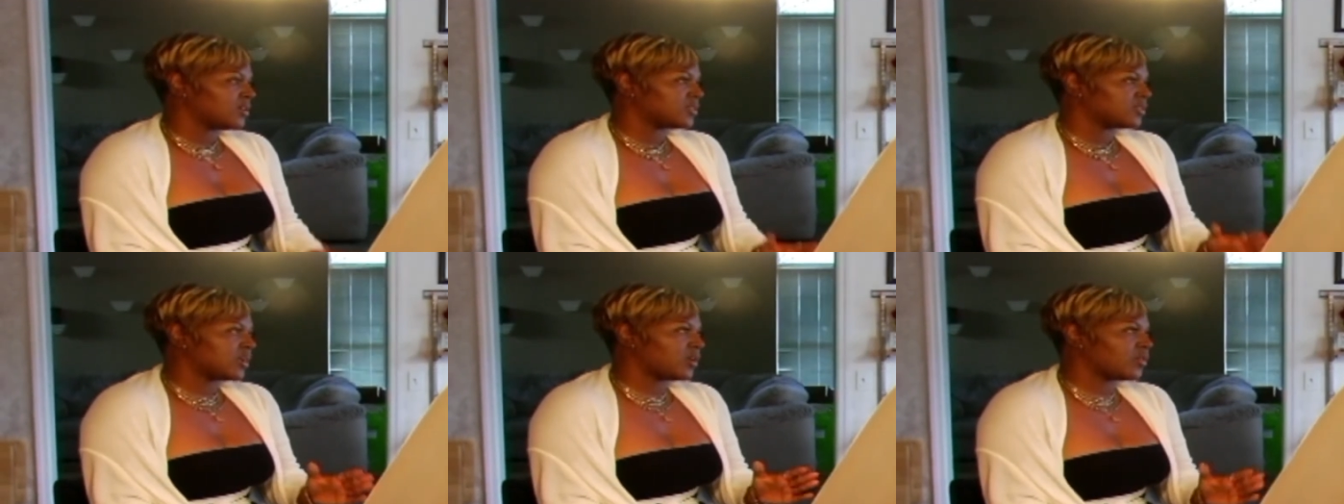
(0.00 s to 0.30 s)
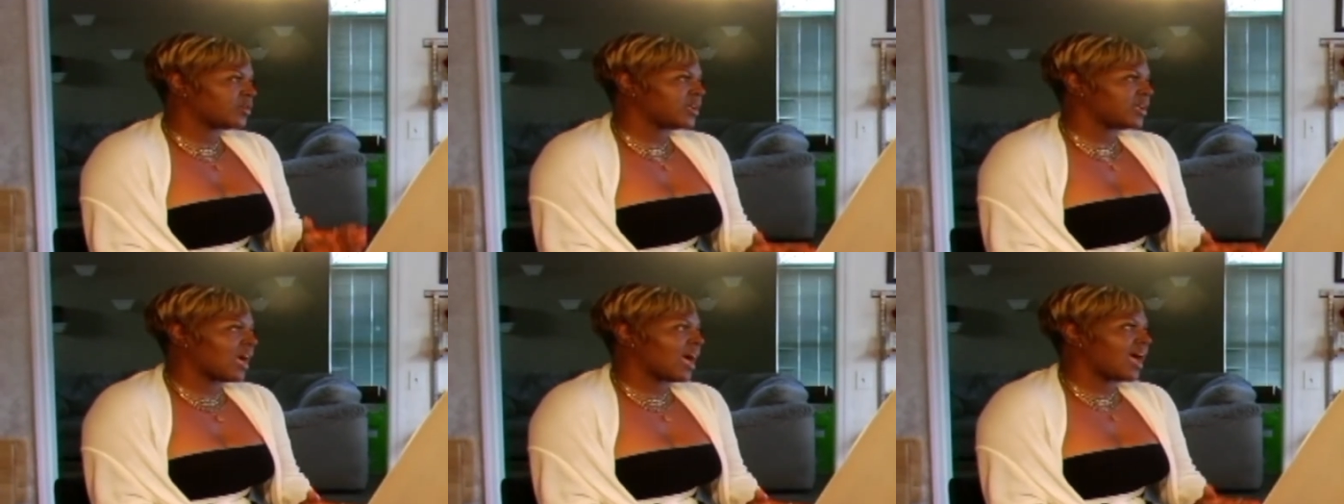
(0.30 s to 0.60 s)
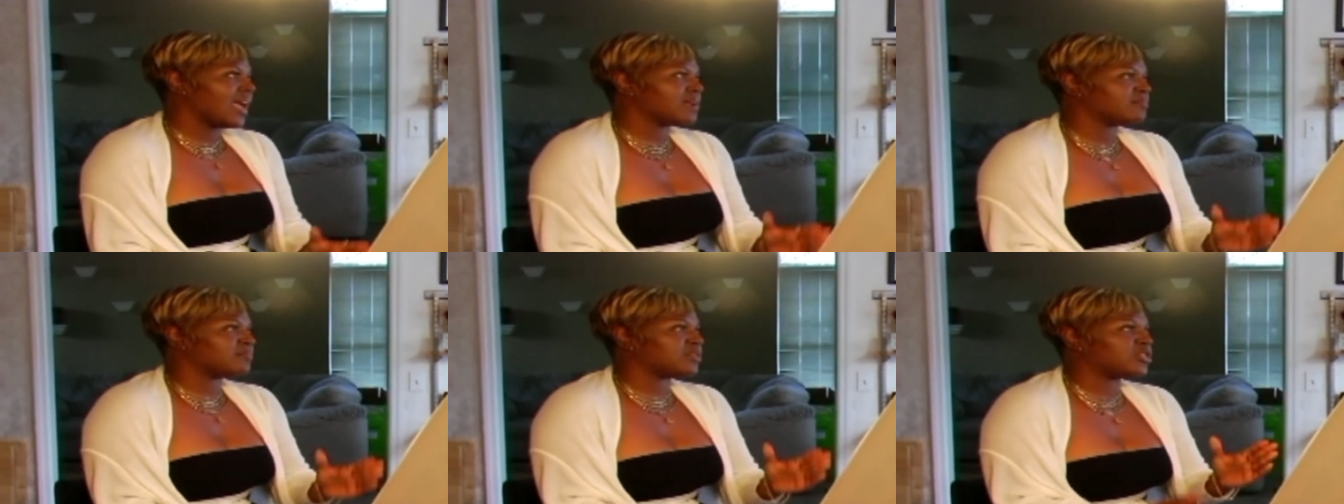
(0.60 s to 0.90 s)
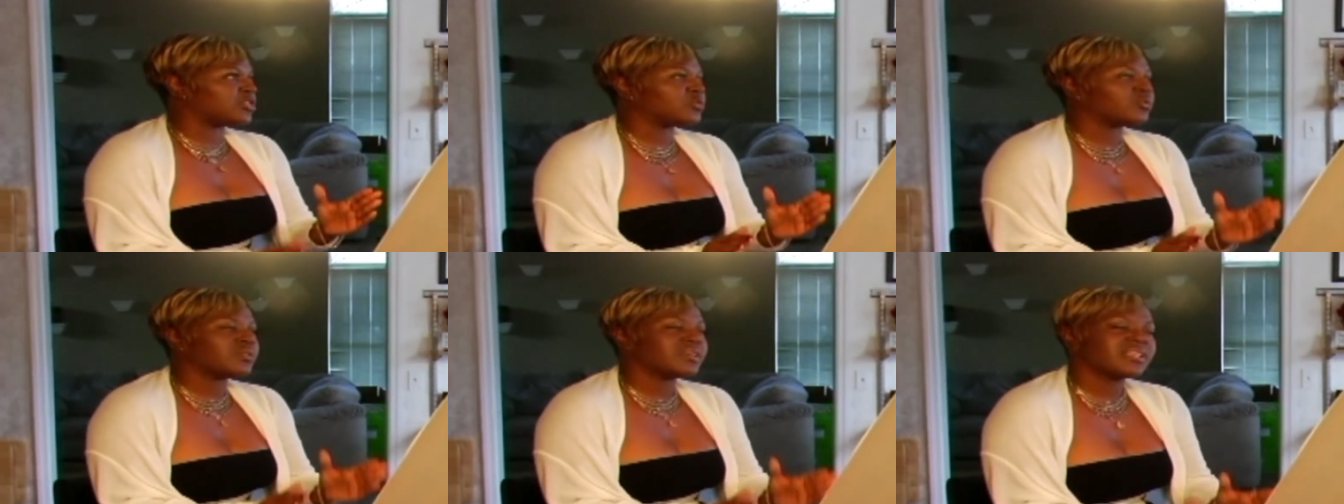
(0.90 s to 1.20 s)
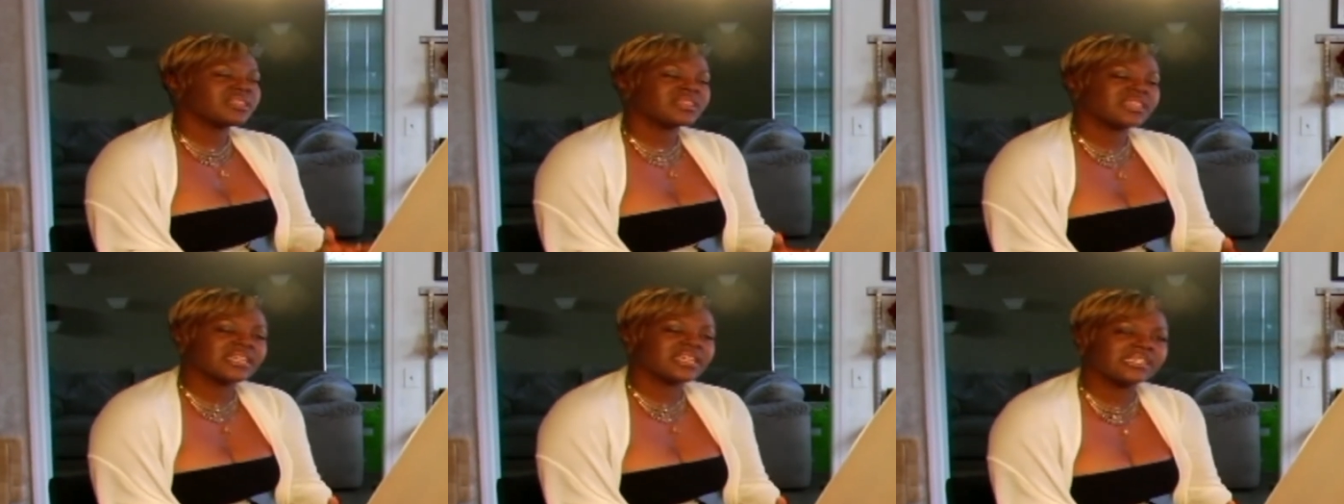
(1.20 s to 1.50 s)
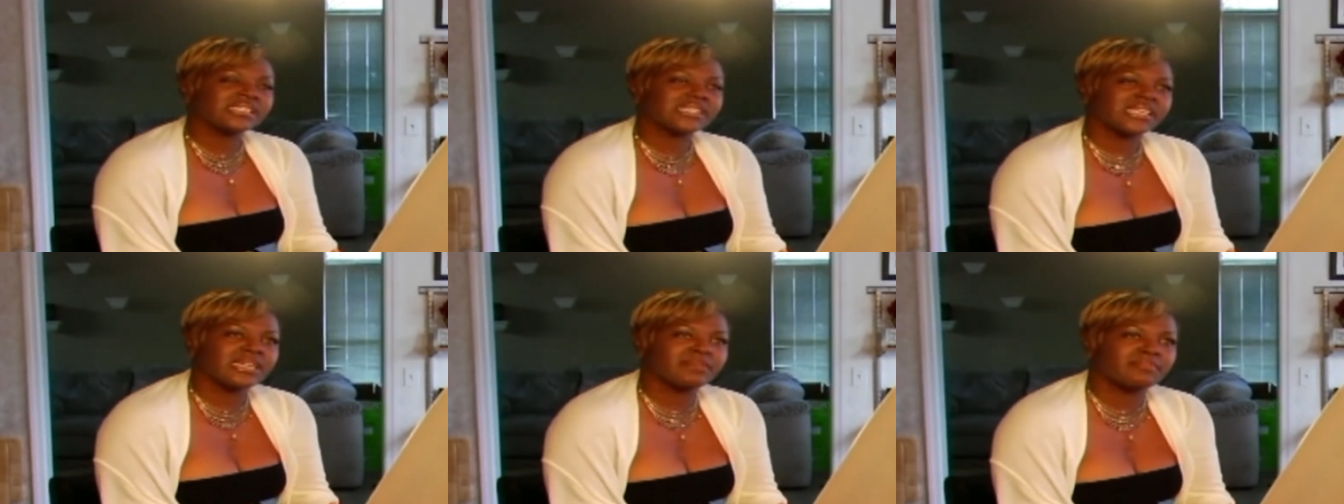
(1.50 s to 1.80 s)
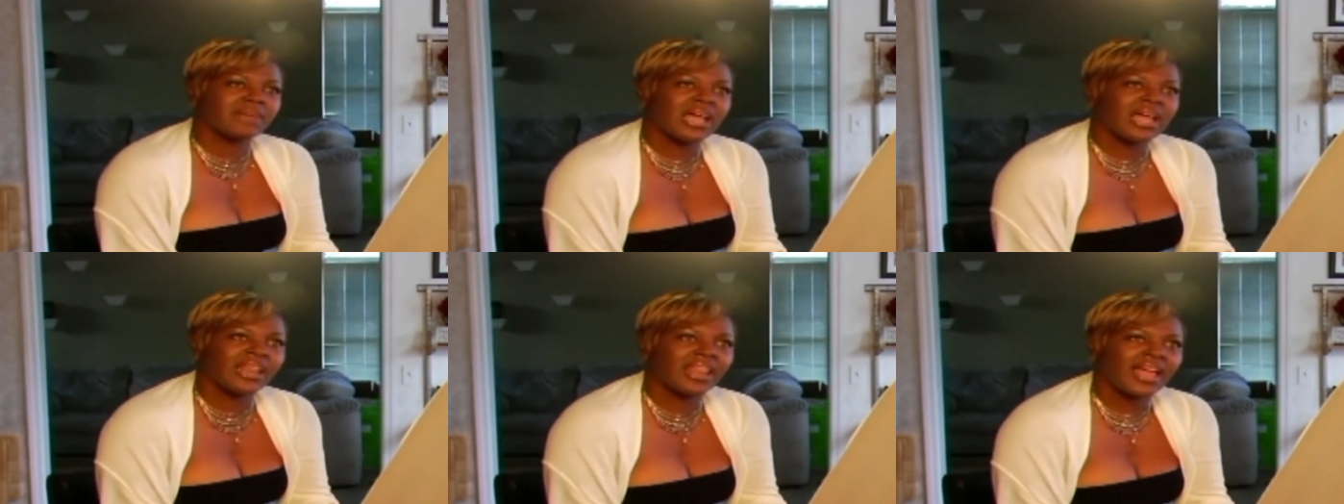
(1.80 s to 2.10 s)
Tony, I am doing things in
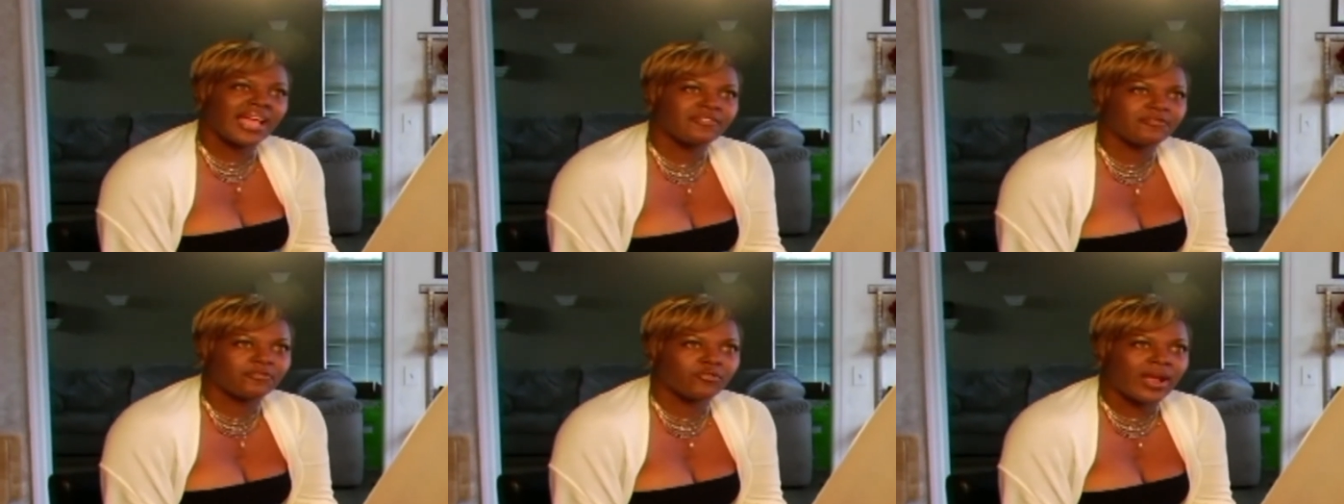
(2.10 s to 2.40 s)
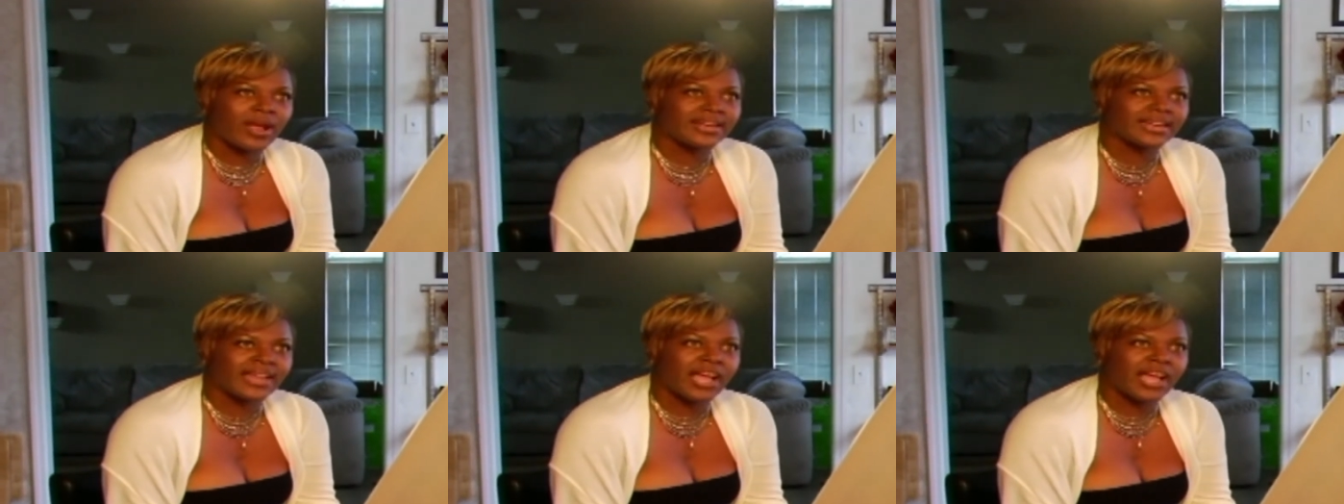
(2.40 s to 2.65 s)
my life right